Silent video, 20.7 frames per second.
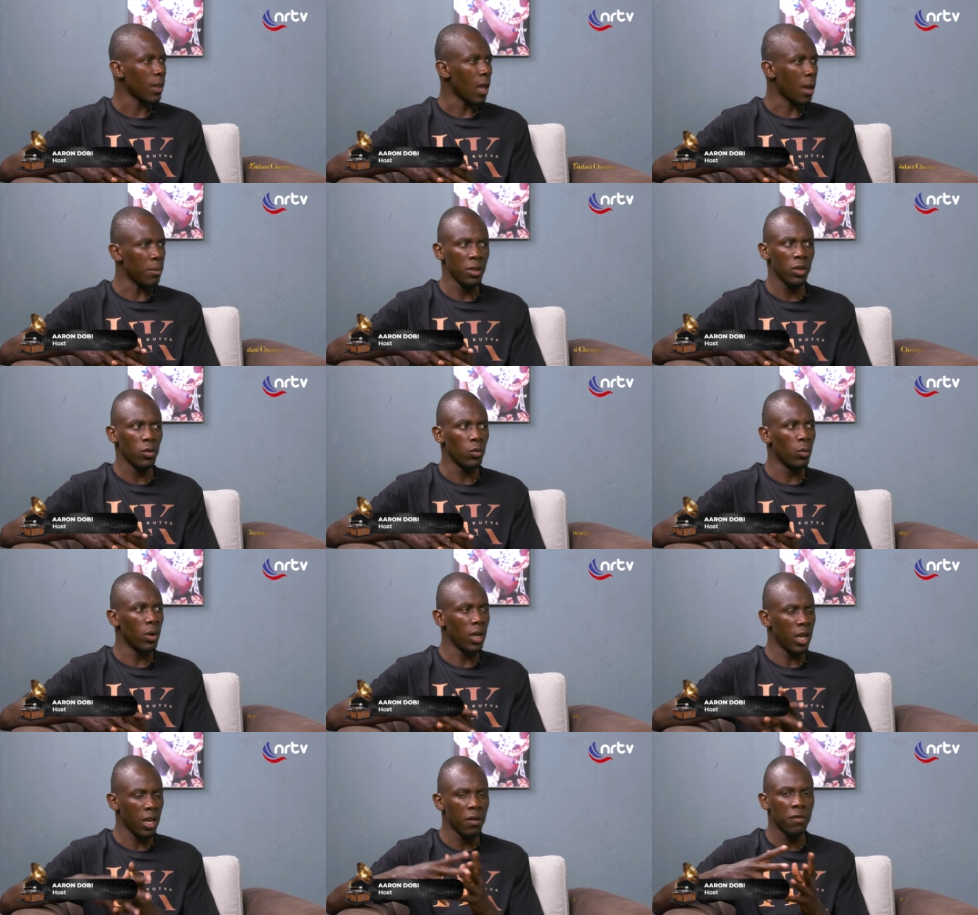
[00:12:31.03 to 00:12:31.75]
I mean,
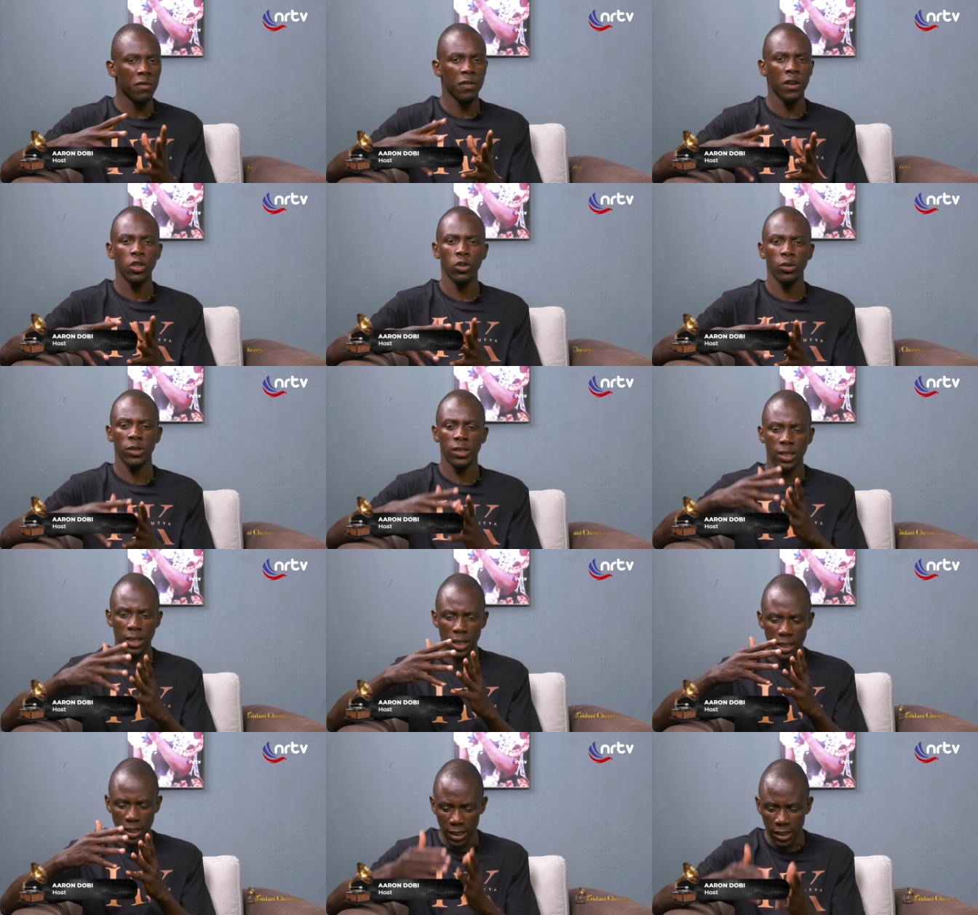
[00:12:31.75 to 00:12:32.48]
wherever you
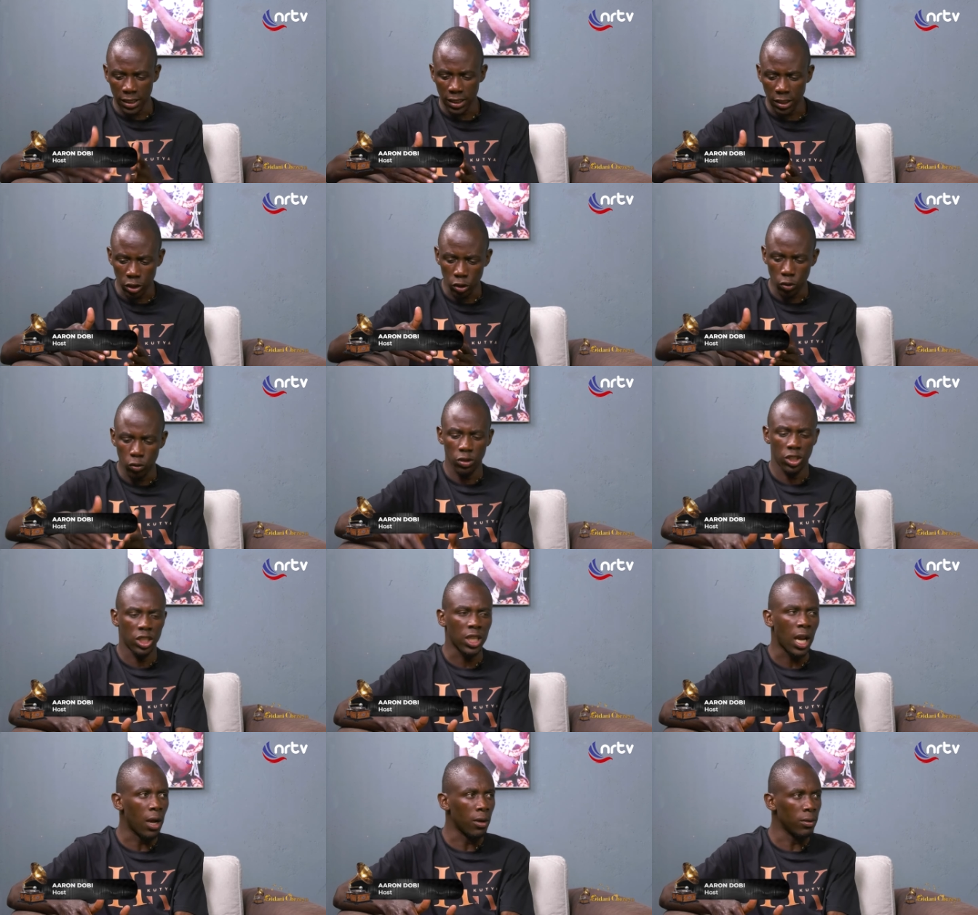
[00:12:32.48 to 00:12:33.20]
see written
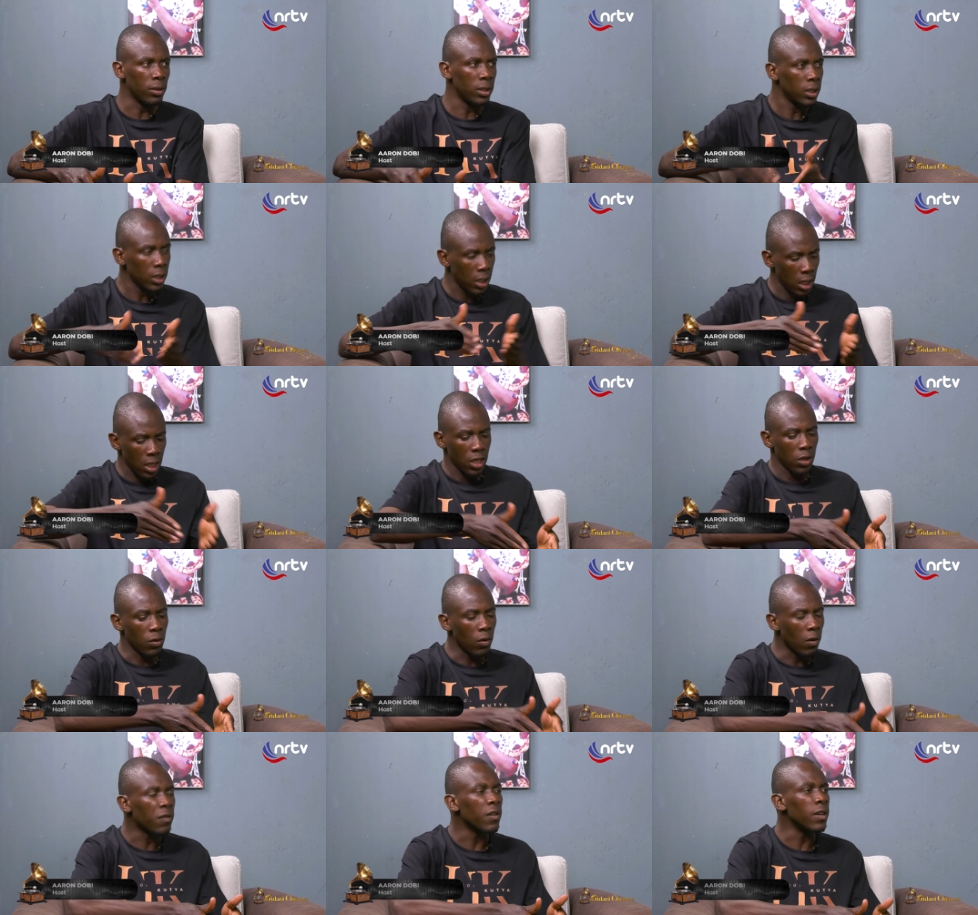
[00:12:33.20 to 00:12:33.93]
good child,
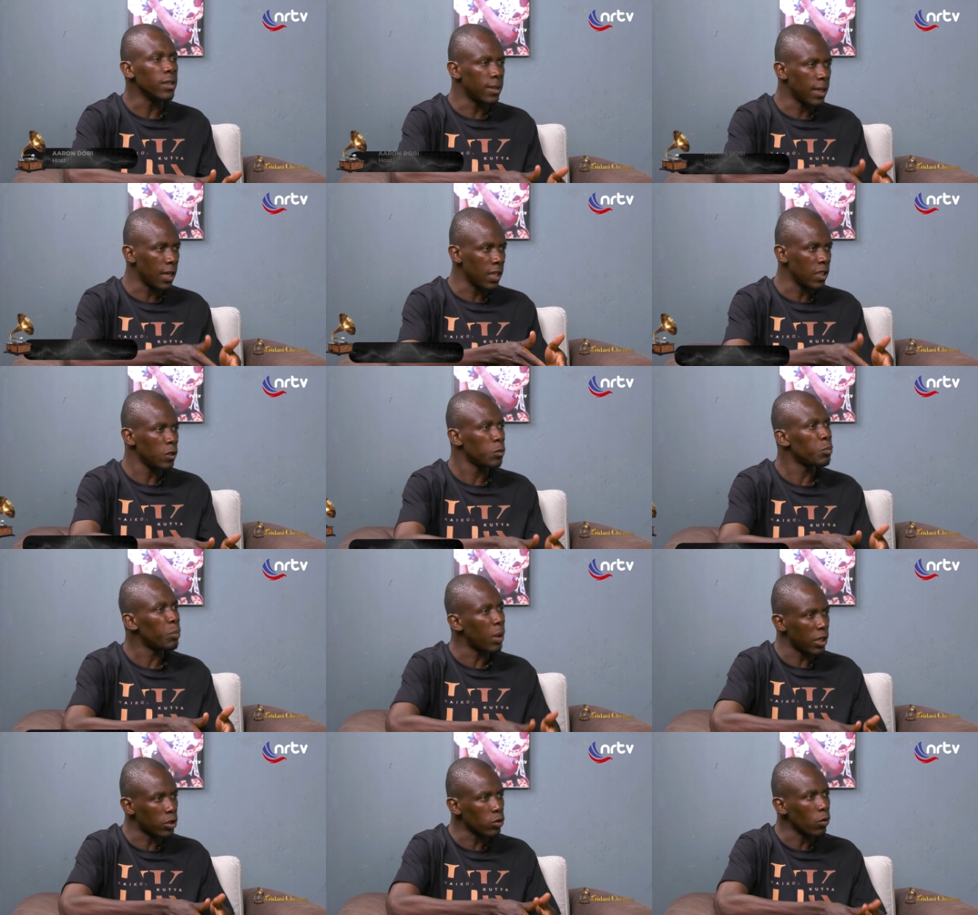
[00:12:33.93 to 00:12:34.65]
Iwefadzai is
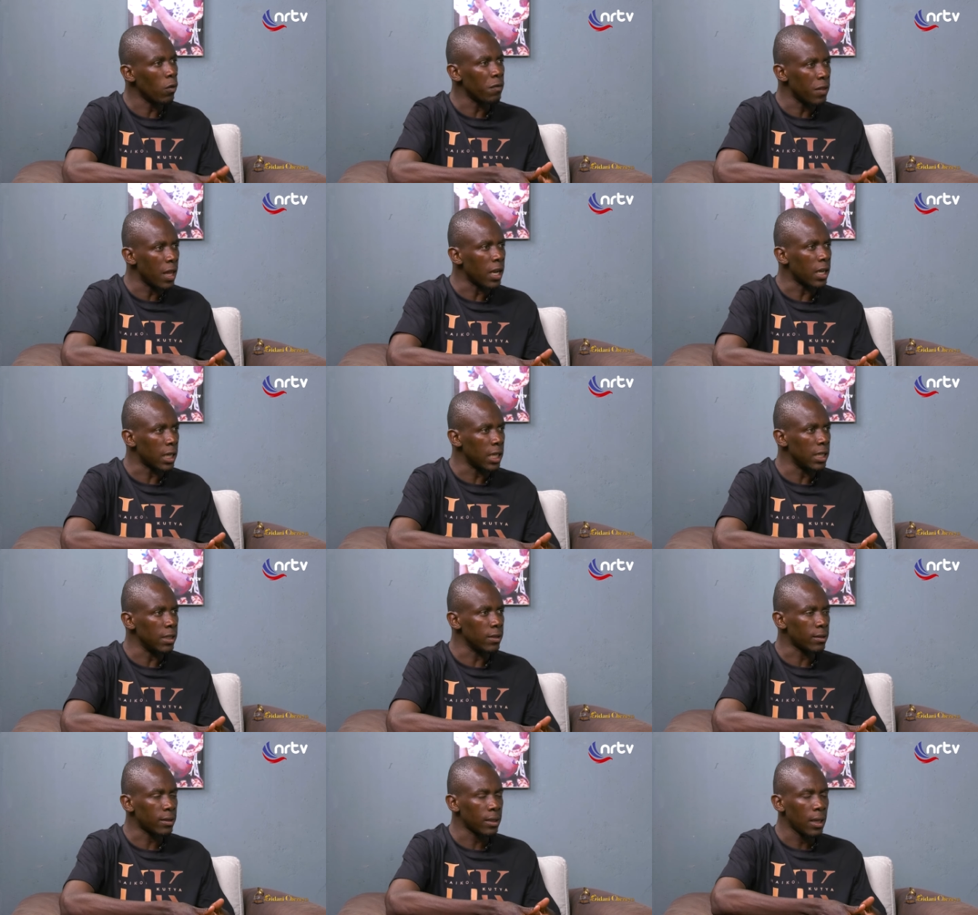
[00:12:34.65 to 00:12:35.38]
part of that
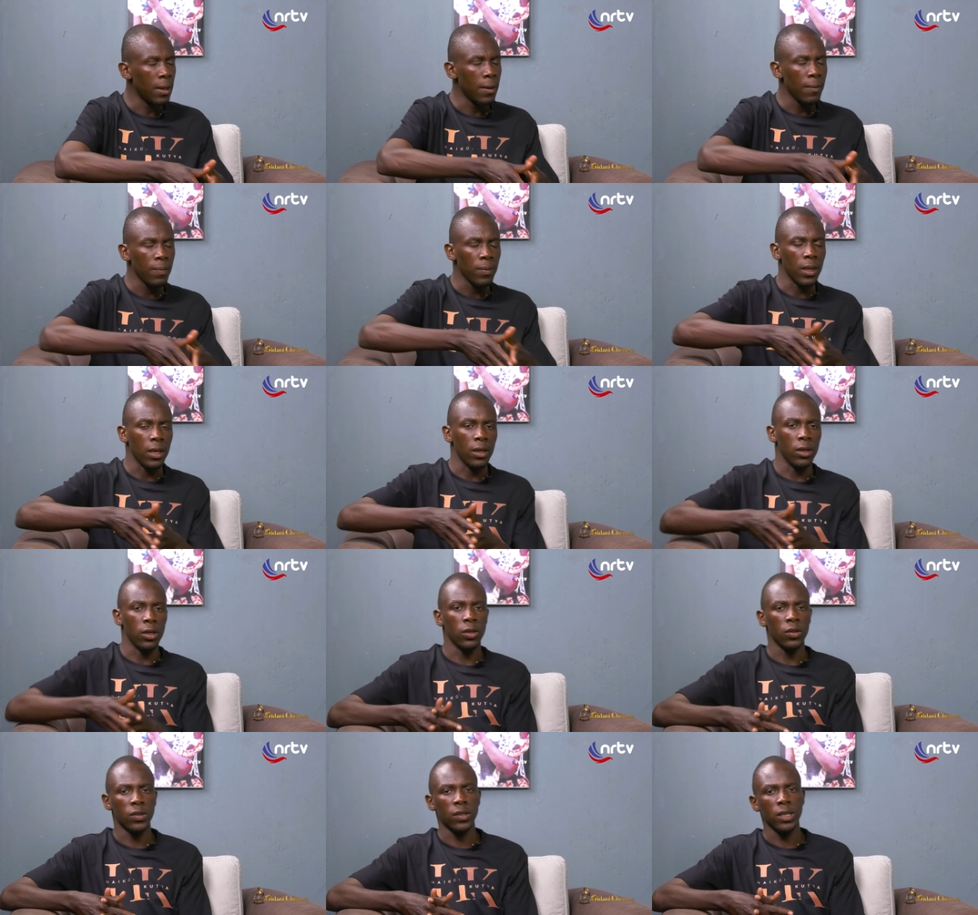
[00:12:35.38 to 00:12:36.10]
list. Eh,
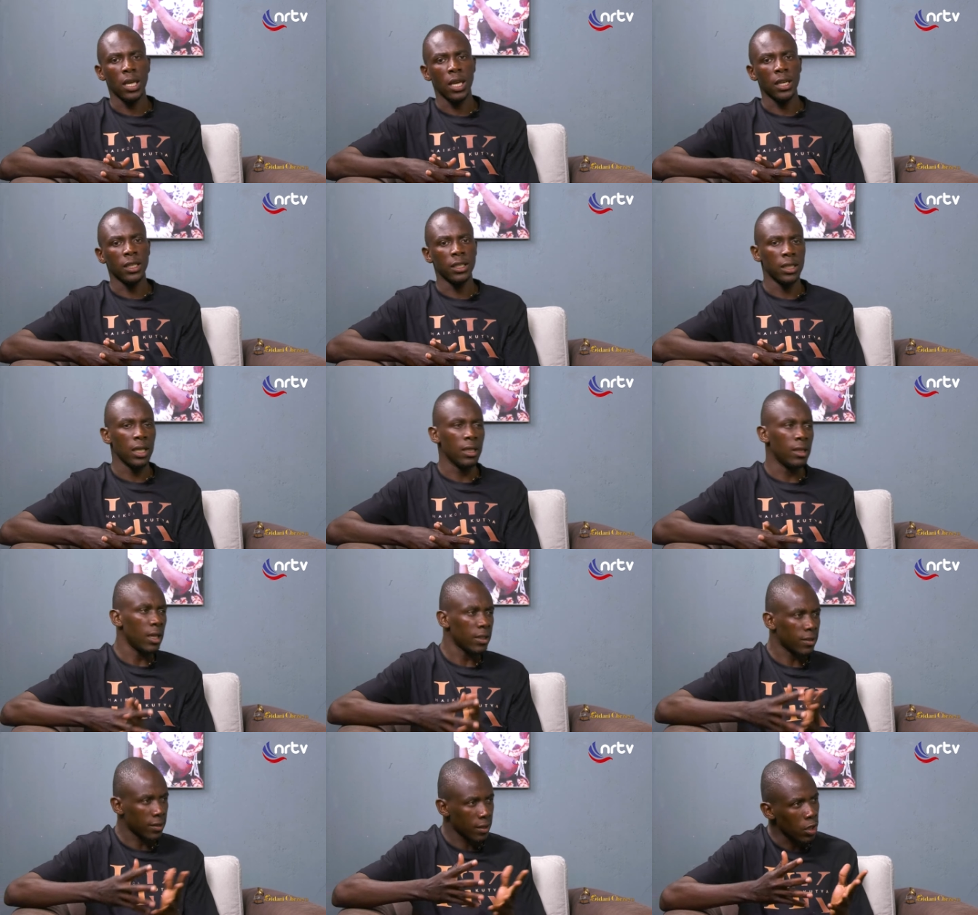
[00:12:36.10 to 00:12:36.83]
you see, and
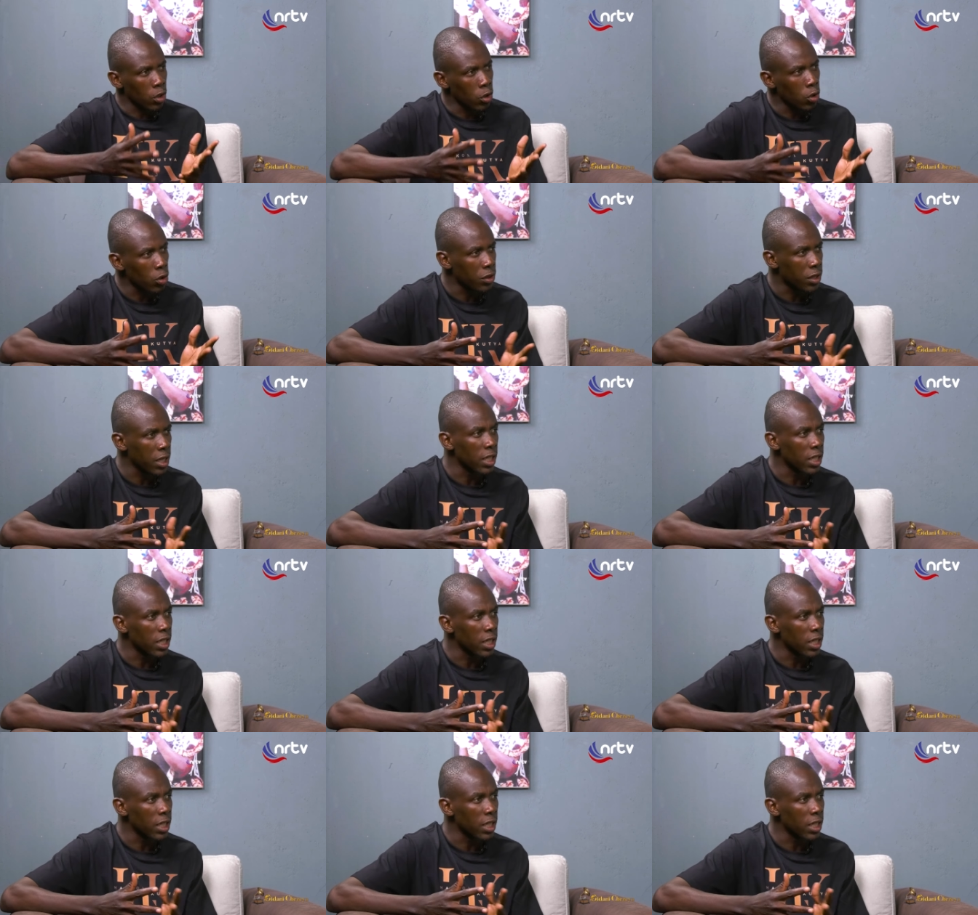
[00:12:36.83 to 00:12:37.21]
that's a good